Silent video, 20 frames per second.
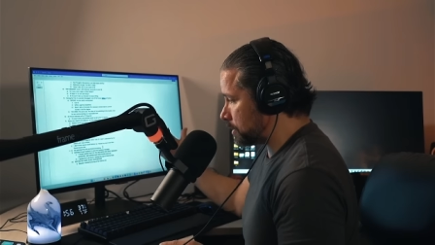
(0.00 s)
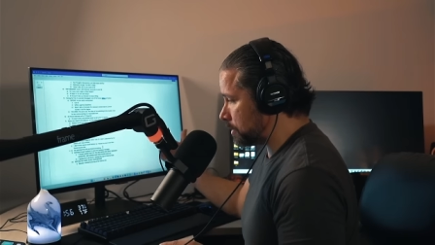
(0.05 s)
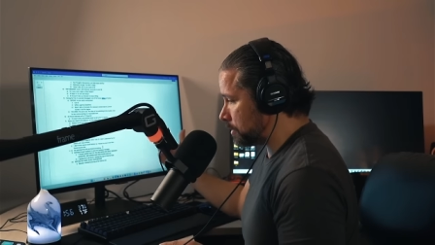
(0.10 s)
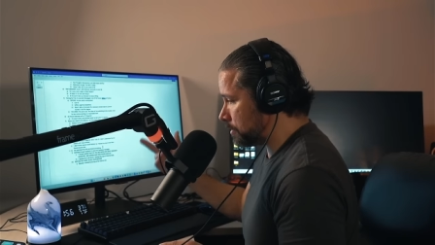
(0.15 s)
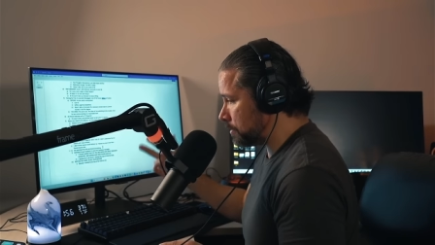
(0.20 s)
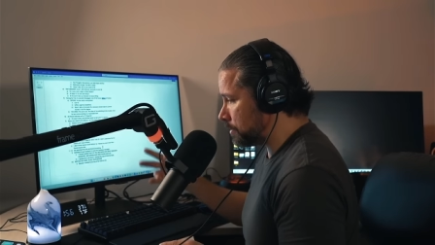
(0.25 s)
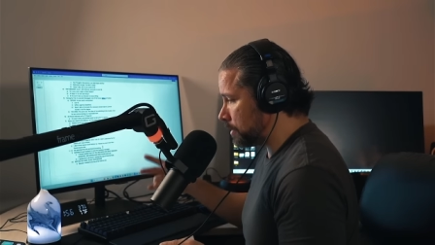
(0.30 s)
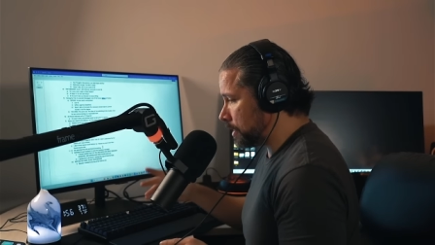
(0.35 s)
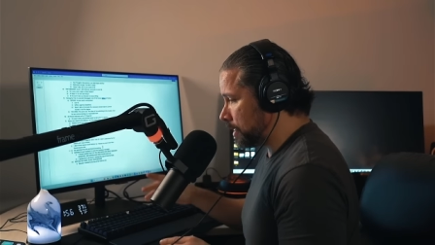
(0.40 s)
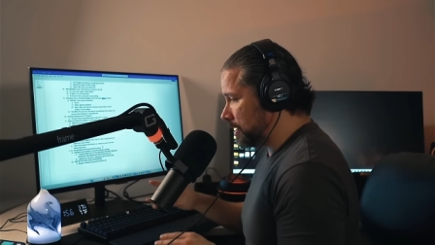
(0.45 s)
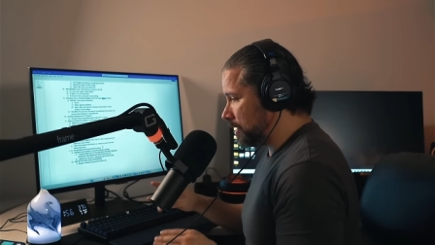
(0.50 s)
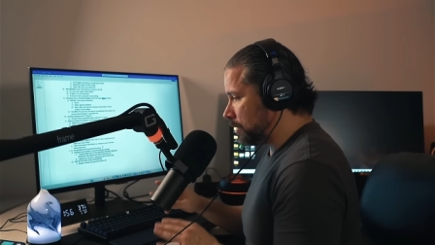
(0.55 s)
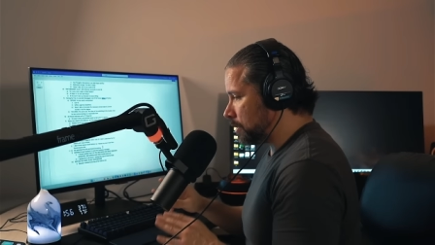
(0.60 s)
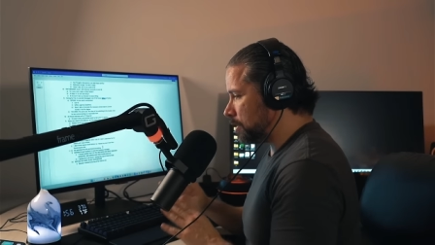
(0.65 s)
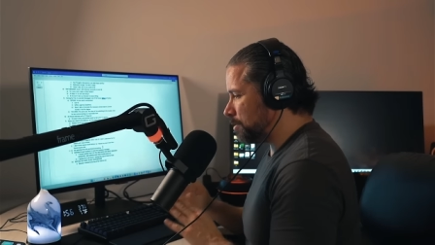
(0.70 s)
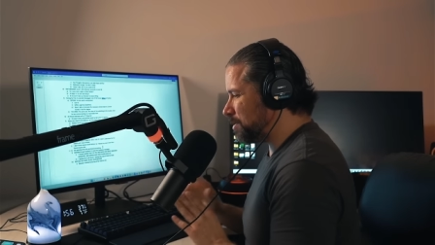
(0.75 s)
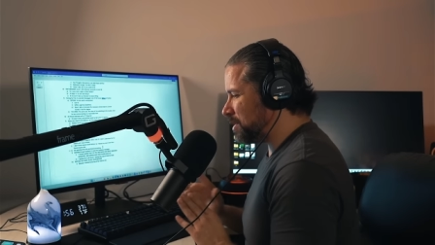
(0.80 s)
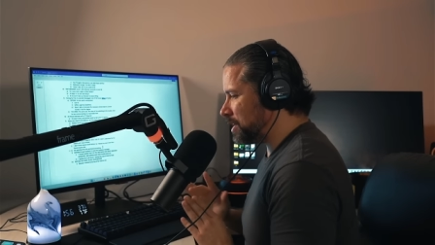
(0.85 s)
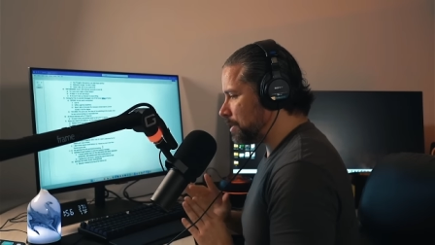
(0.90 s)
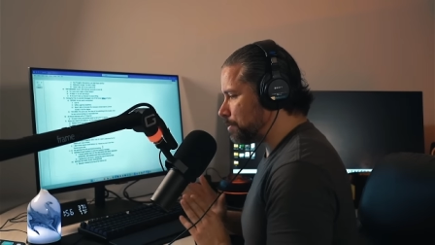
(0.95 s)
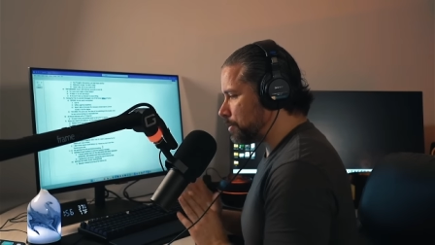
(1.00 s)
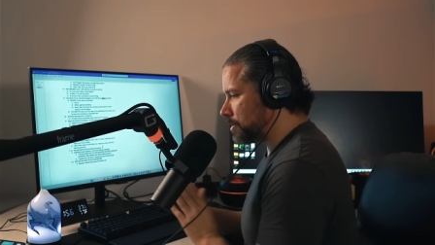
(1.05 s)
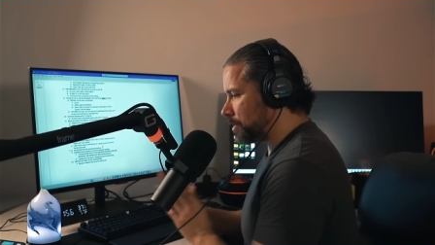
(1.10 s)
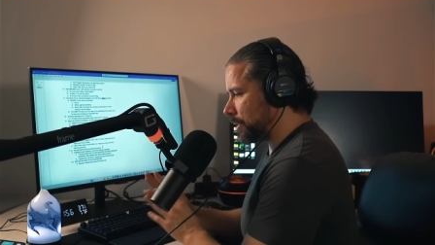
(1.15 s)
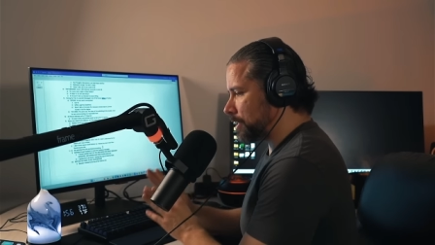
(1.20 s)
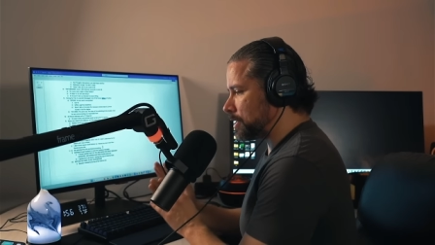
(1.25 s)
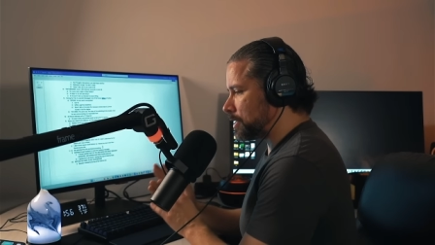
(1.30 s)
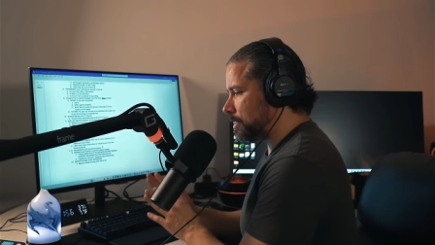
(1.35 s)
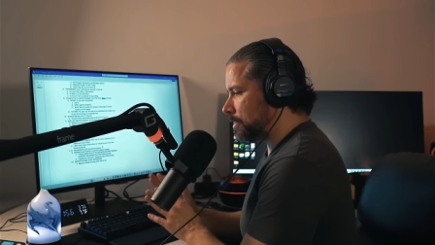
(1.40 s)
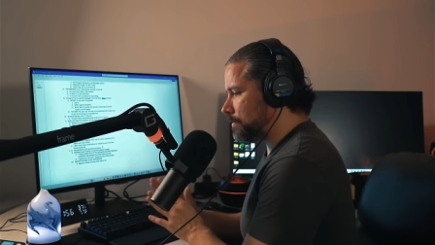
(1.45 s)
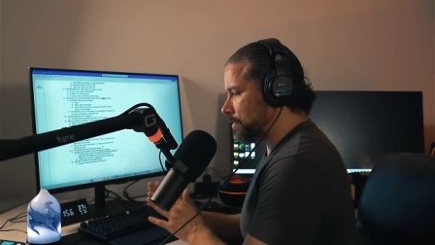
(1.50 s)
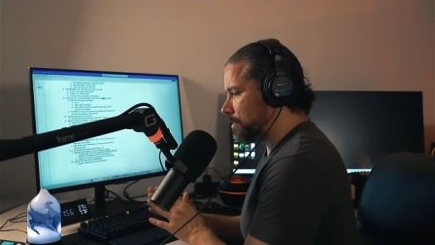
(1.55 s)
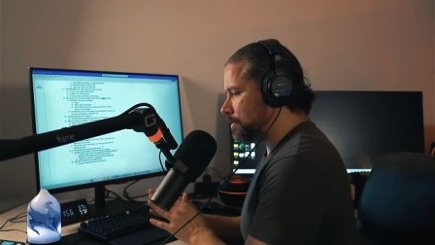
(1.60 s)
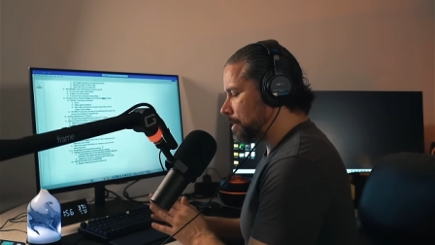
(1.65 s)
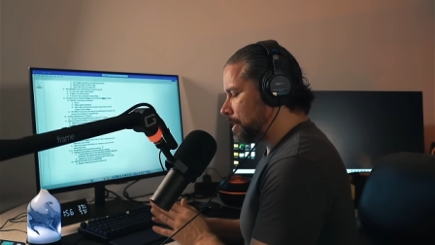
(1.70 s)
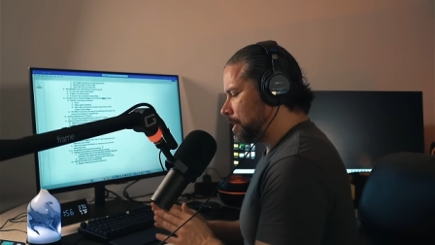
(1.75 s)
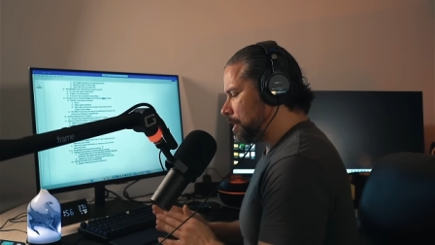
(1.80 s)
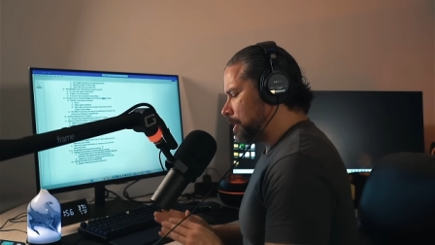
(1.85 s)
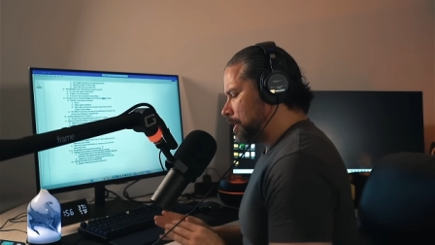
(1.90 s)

two, her manipulation of it.